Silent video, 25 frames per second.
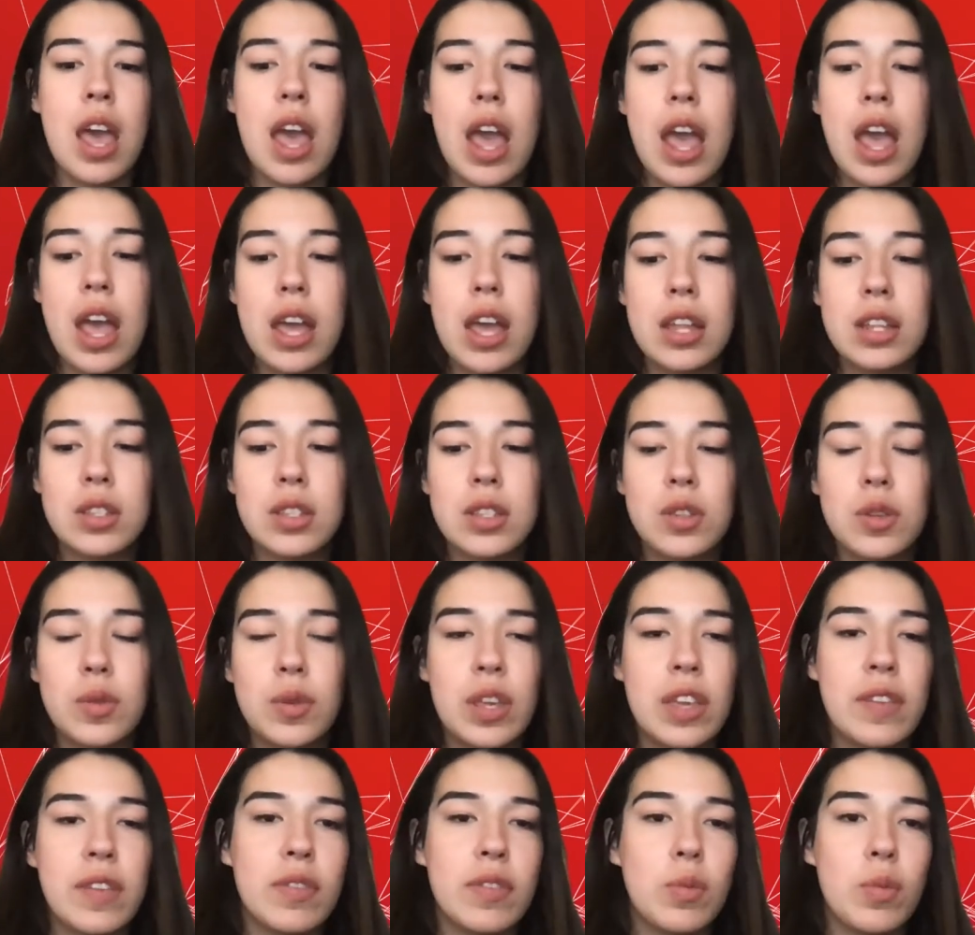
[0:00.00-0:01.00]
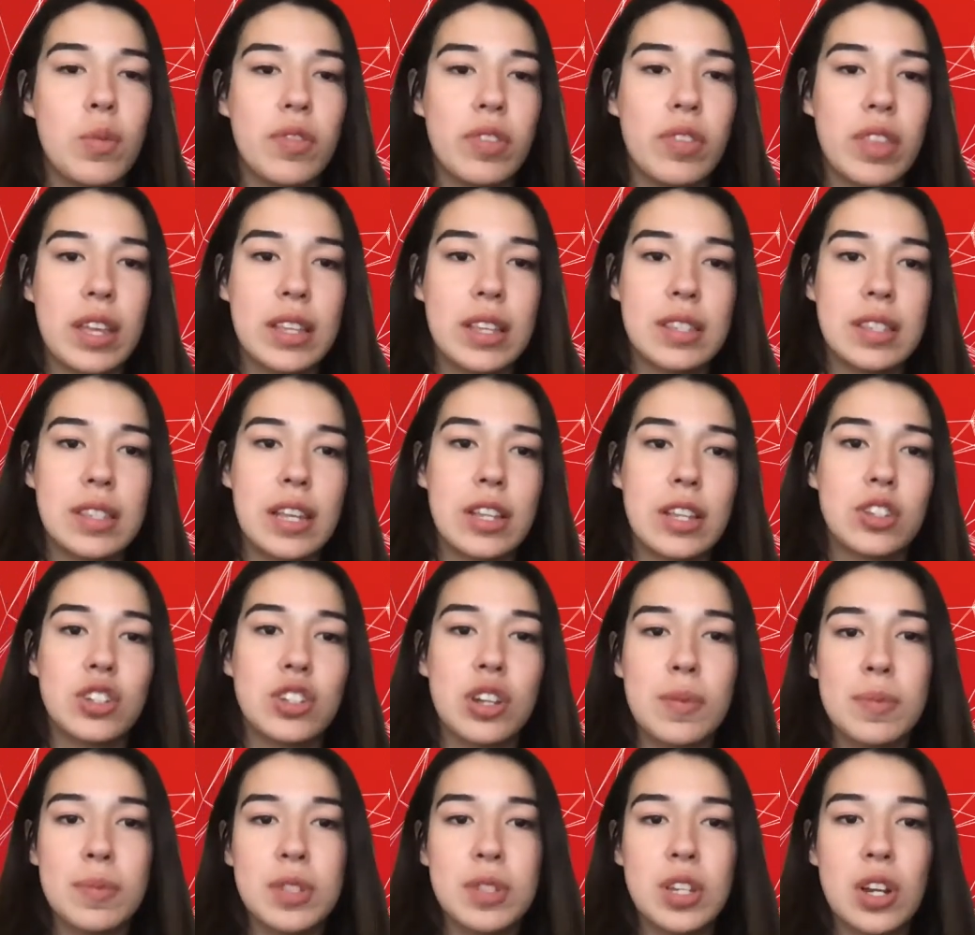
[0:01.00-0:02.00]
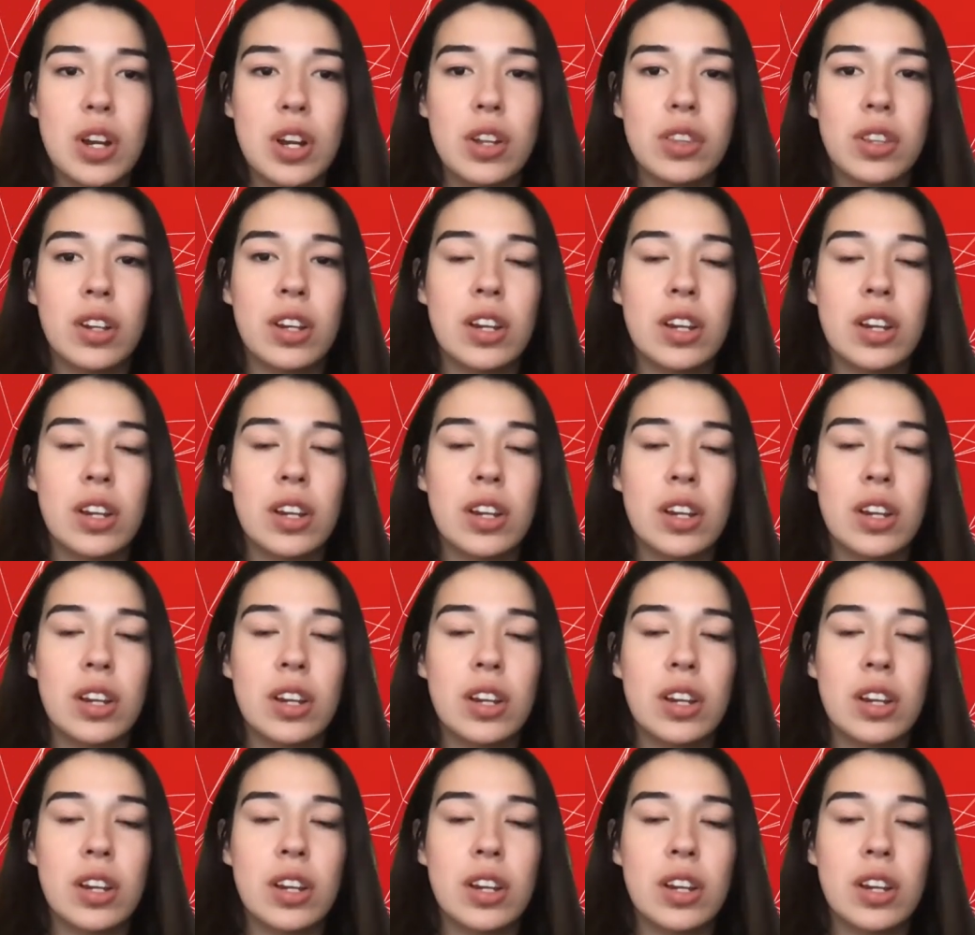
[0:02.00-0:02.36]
And so even with things like Jumpstart, there